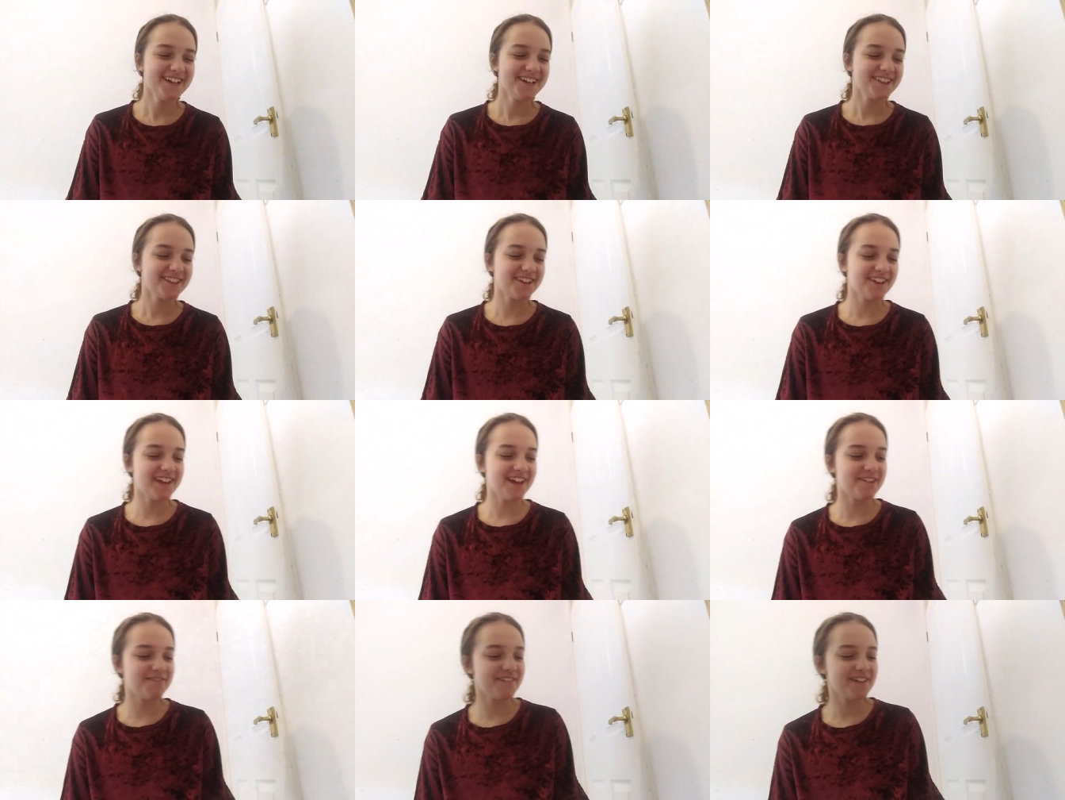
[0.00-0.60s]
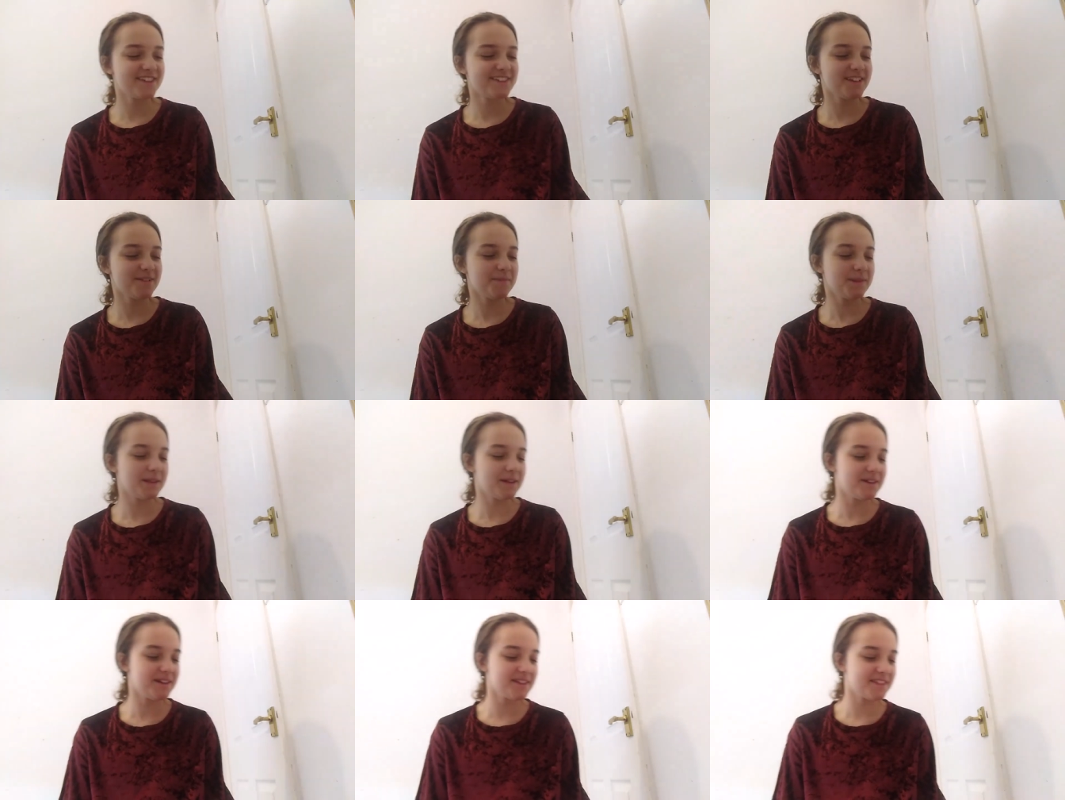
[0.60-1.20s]
So yeah,
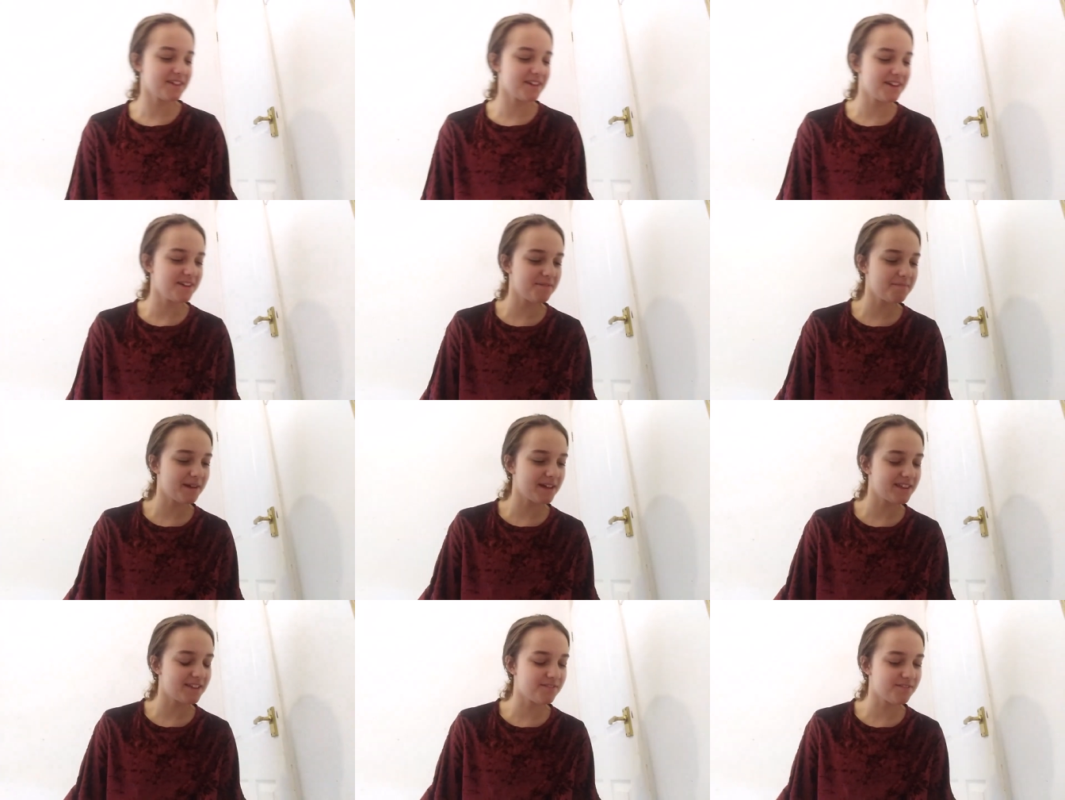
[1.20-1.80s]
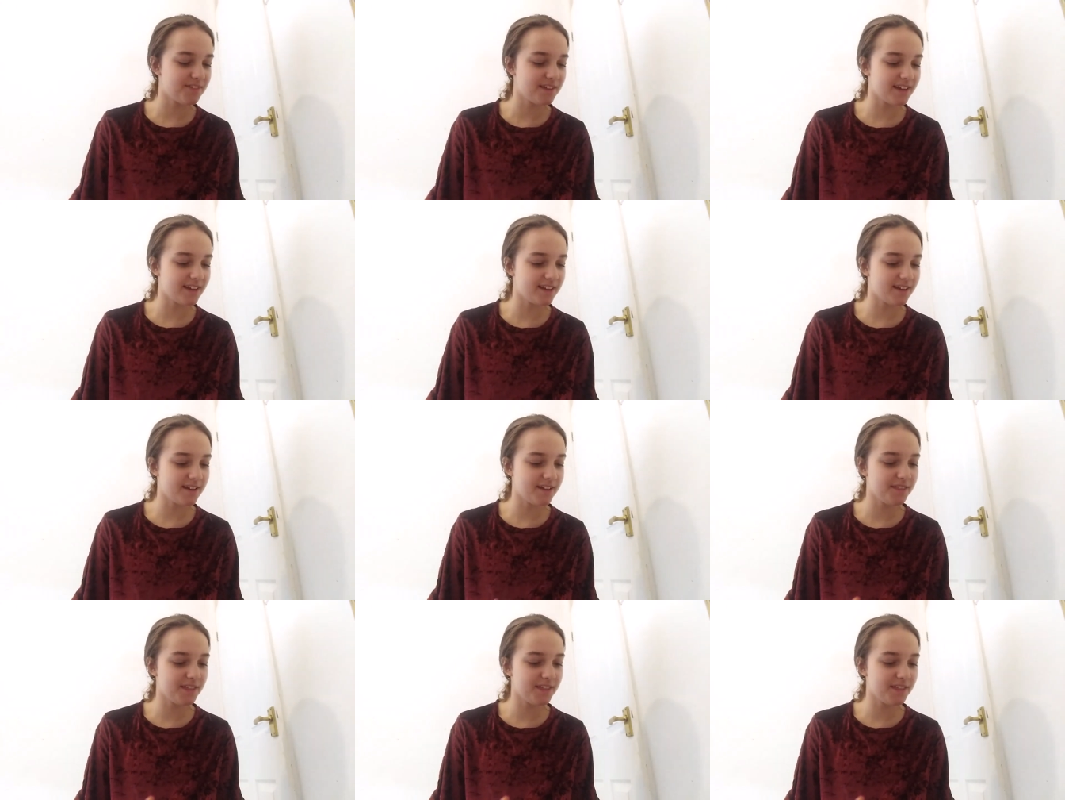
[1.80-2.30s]
vestibular is a massive thing.